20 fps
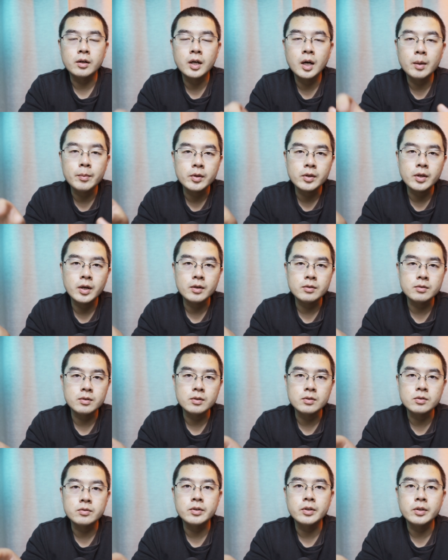coming next
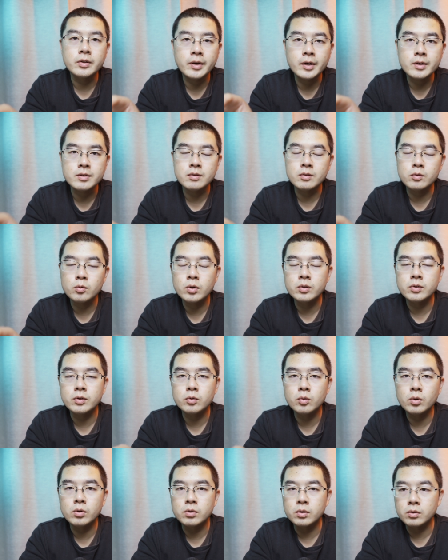CES
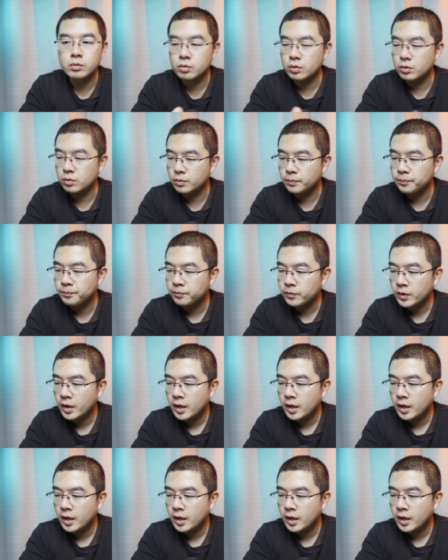2022.